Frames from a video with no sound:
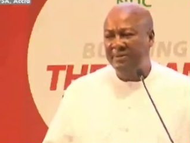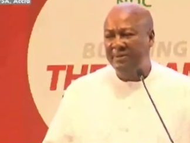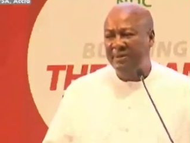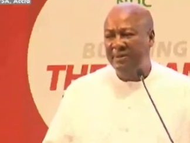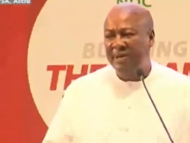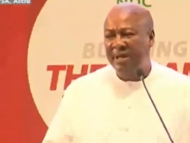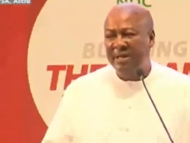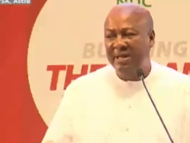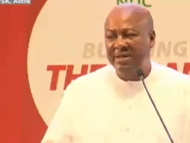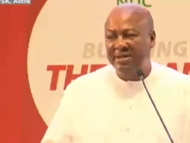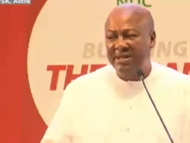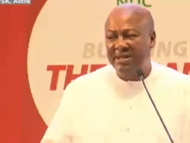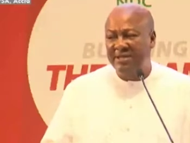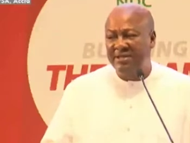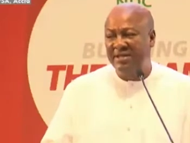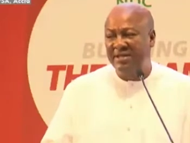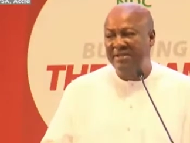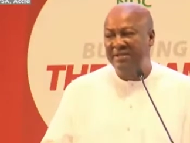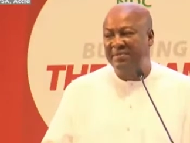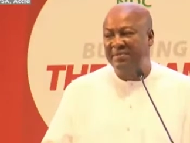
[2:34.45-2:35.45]
Ladies and
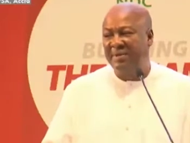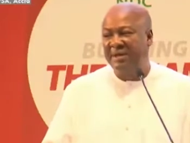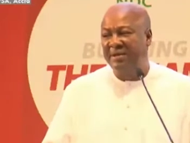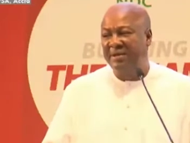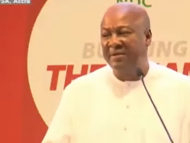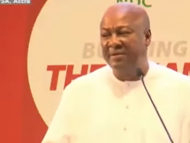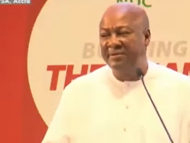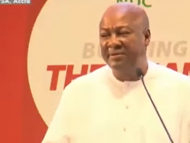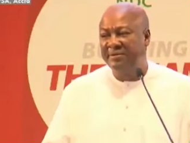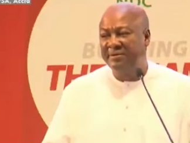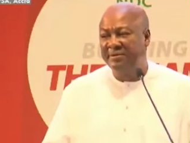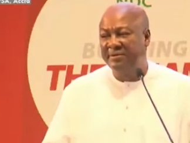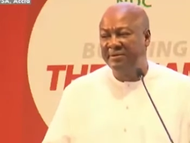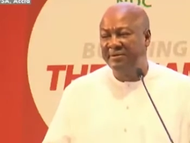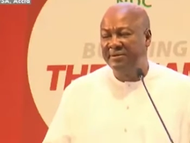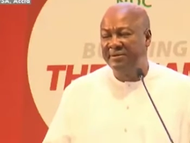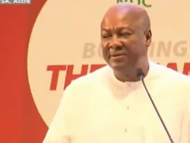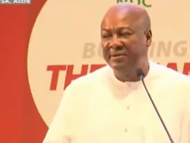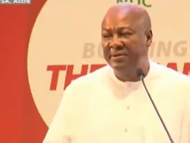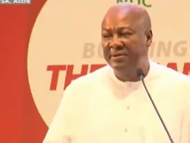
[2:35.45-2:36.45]
gentlemen,
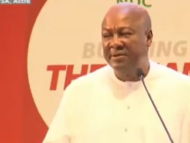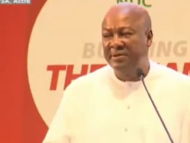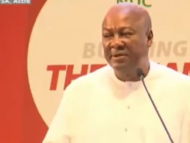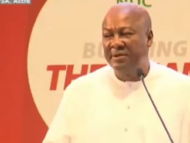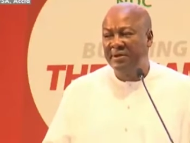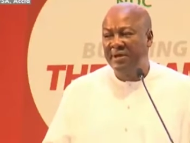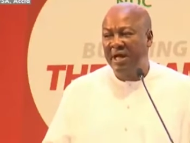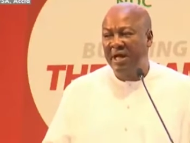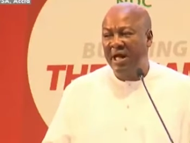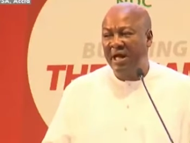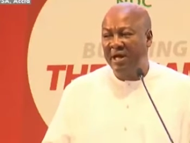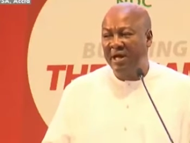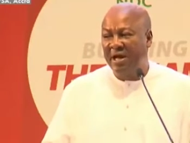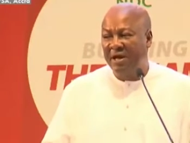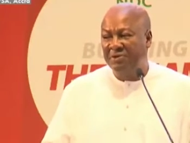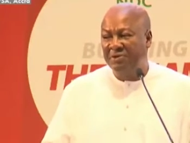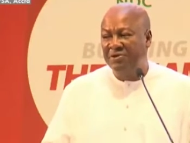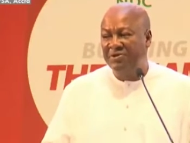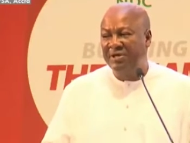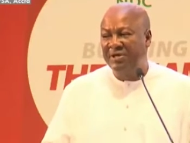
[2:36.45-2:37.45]
our
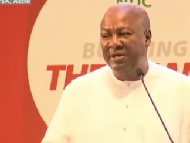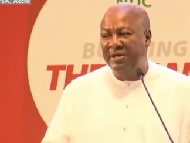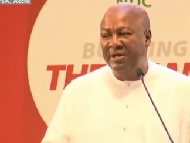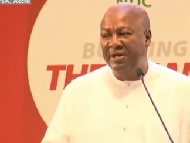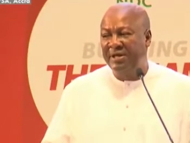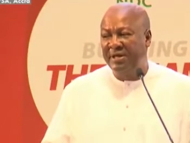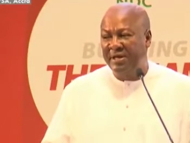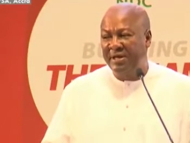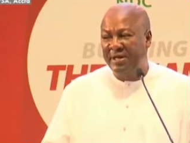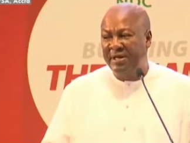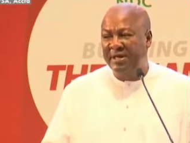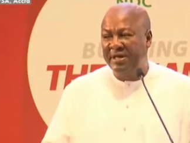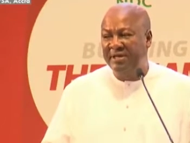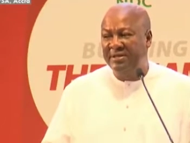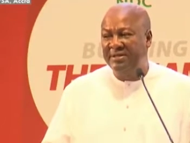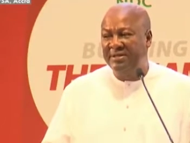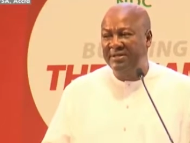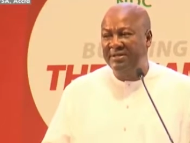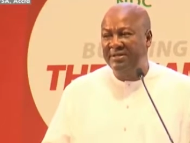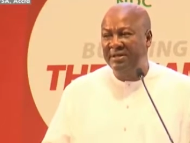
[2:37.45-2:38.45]
country
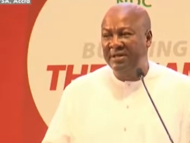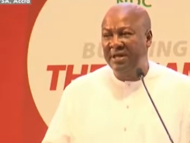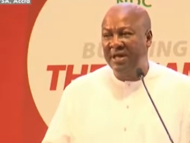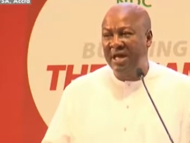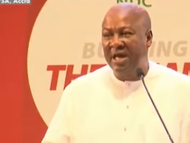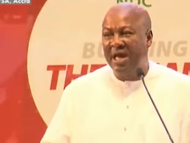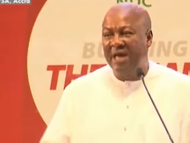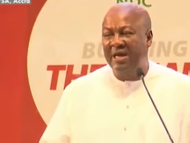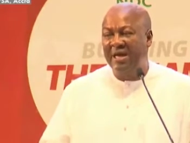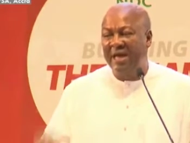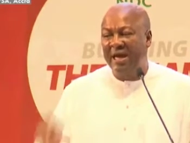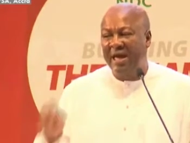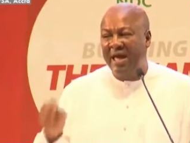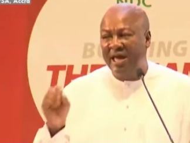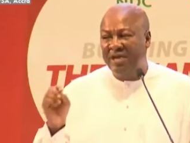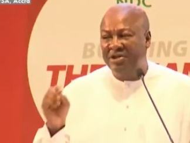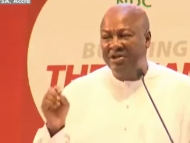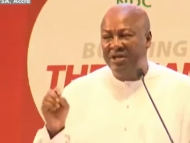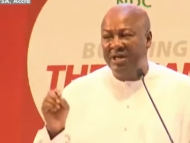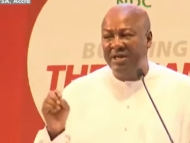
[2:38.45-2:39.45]
needs an
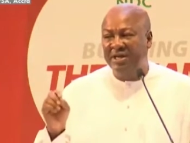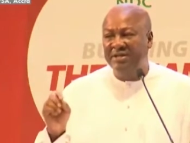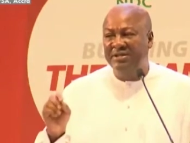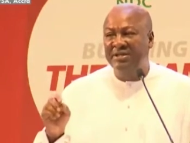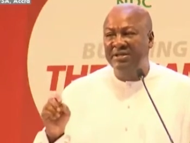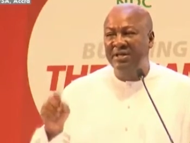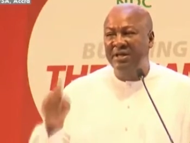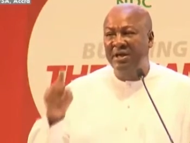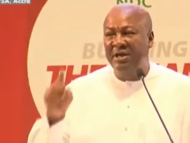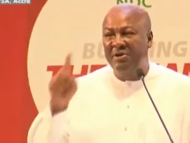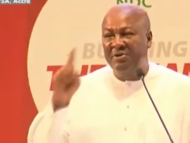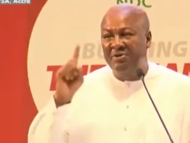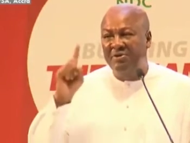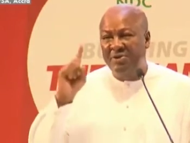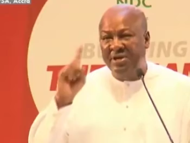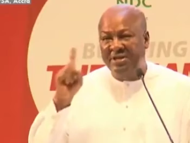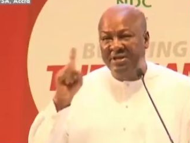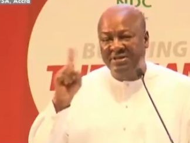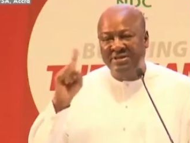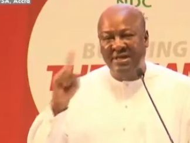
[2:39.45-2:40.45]
urgent
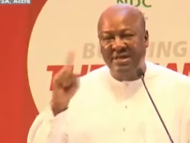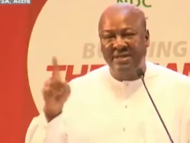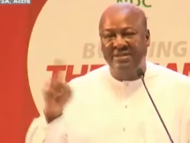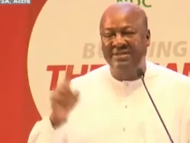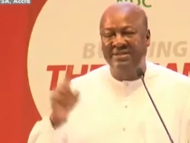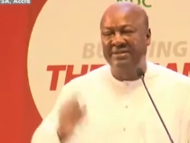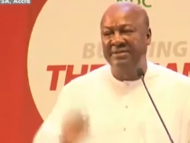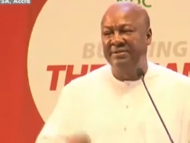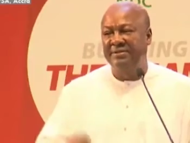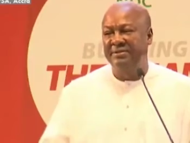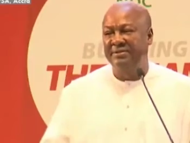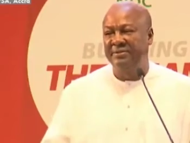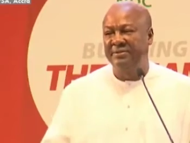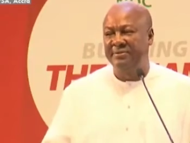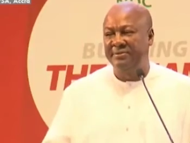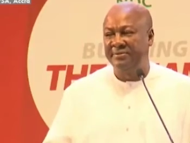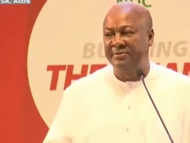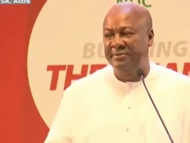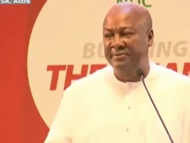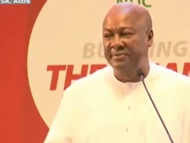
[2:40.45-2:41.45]
reset.
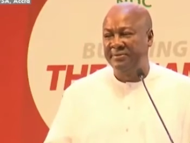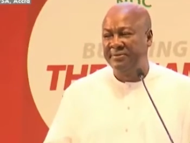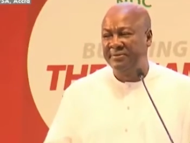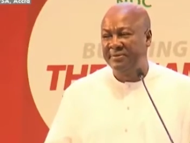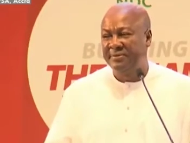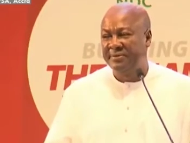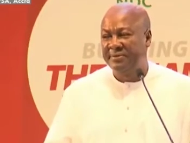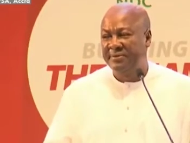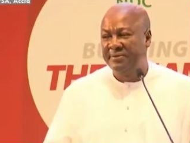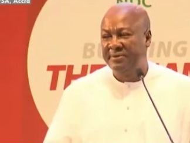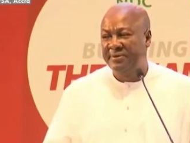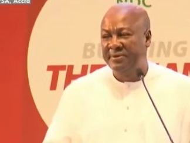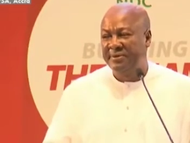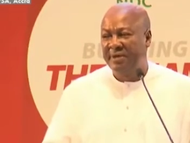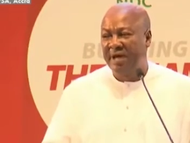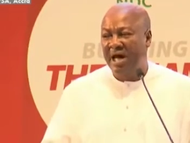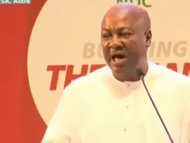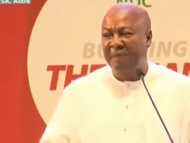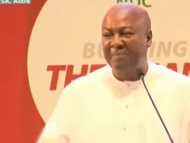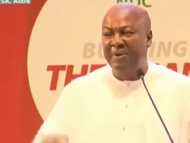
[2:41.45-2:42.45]

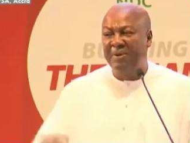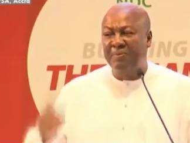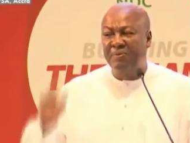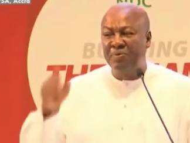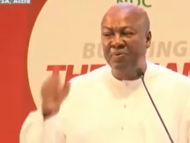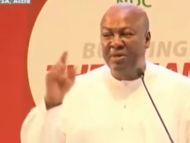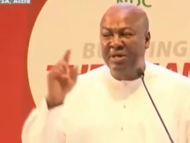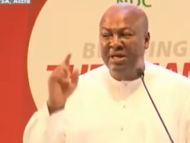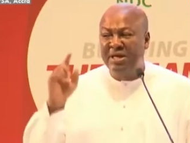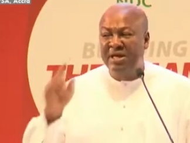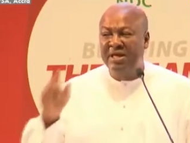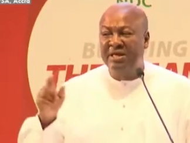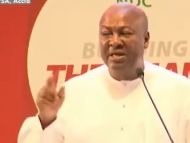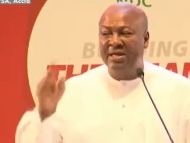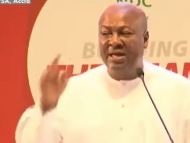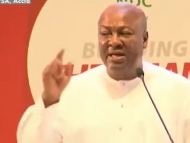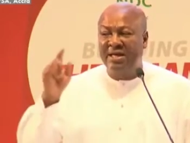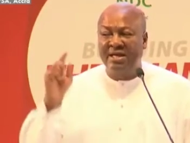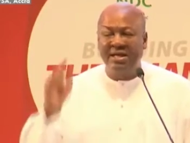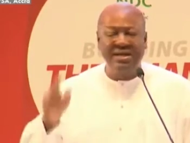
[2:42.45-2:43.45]
Our people need
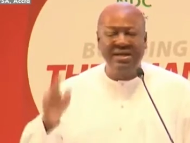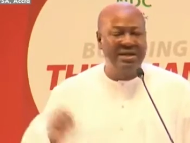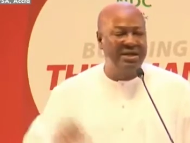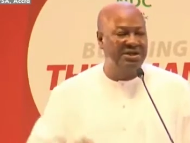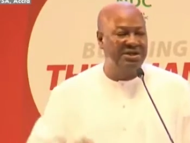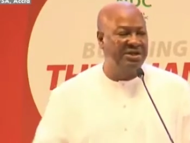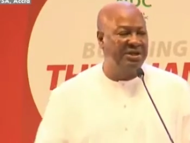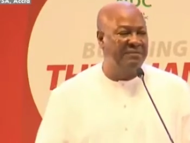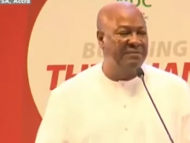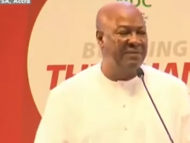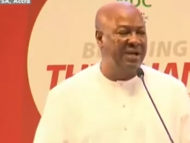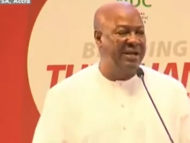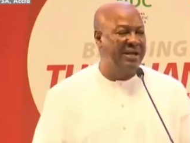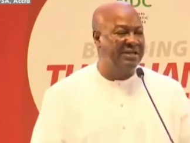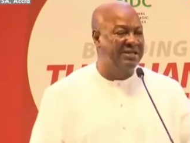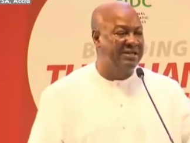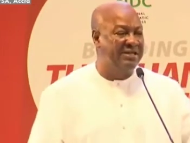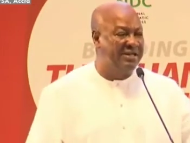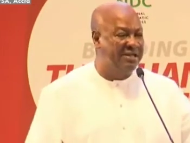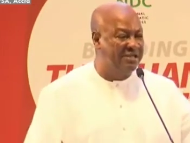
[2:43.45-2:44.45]
a leadership that
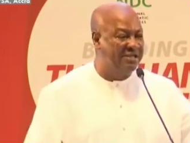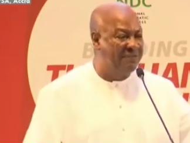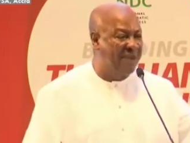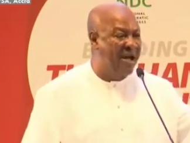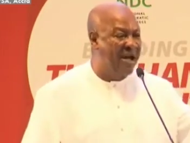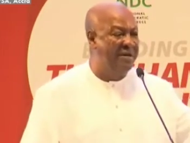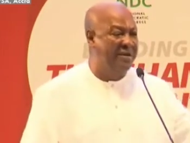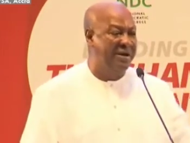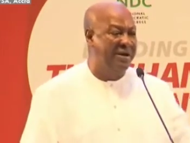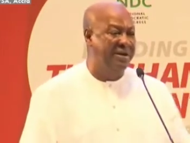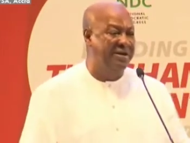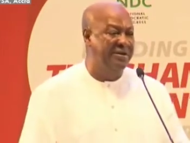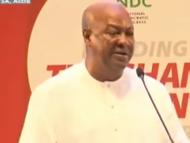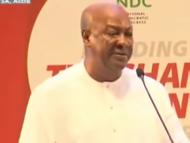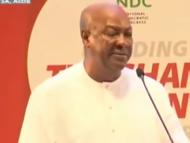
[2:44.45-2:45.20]
is inspiring,